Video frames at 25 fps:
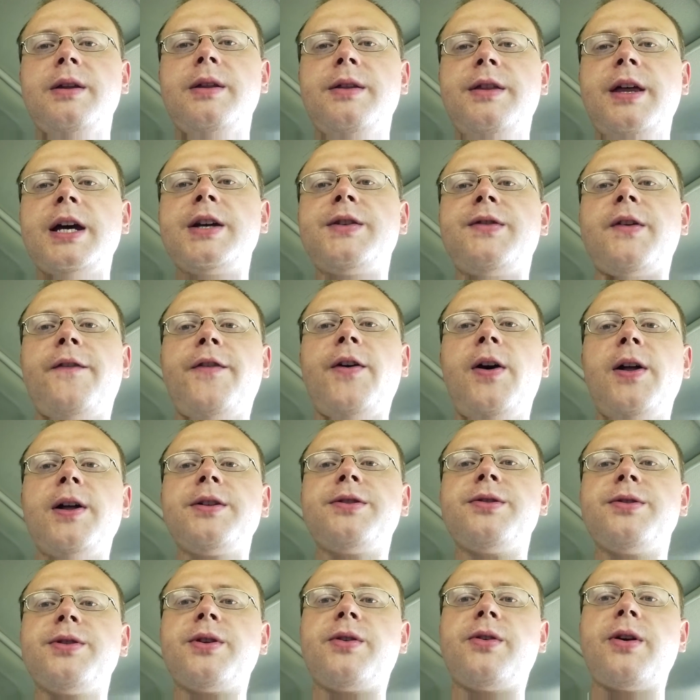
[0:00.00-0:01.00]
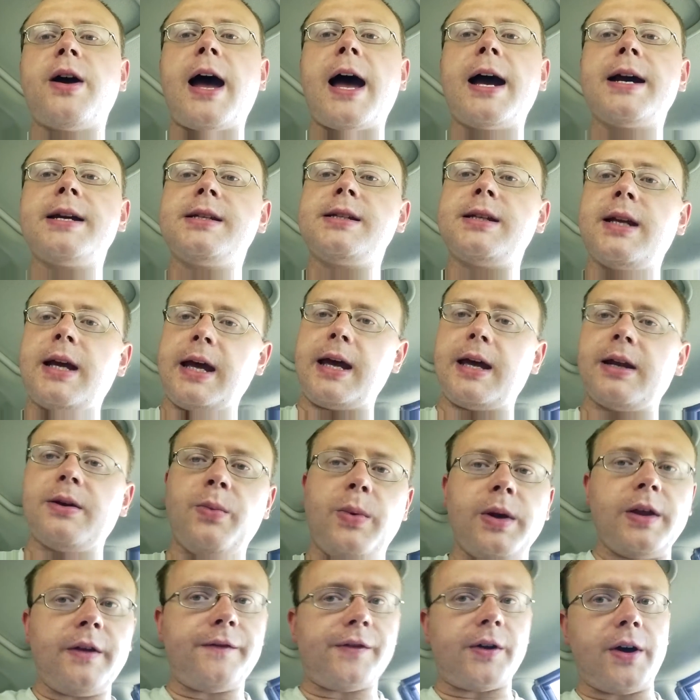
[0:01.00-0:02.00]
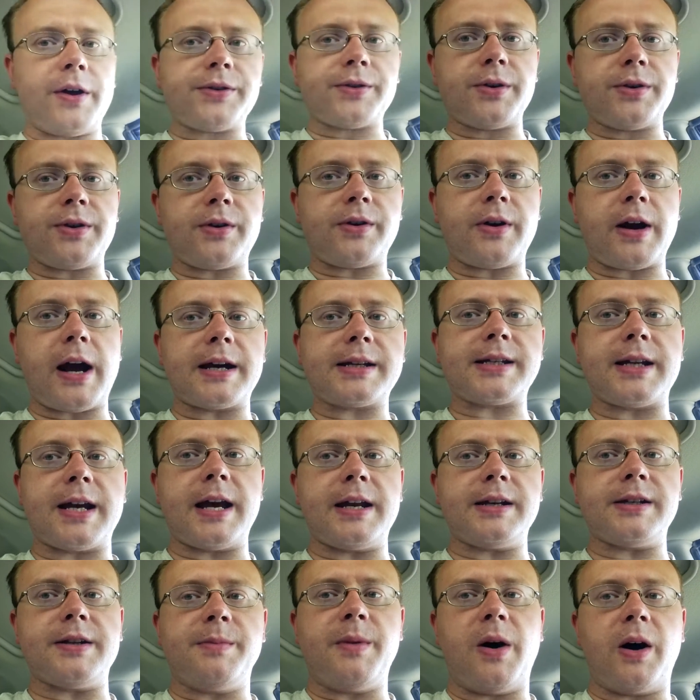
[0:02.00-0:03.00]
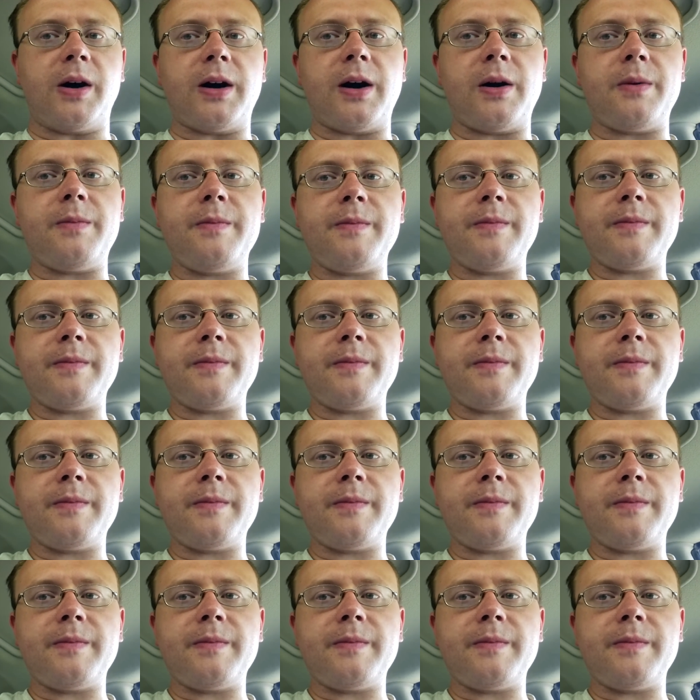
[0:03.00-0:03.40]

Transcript: Thanks for falling through the cracks, and we'll fall through the cracks again tomorrow.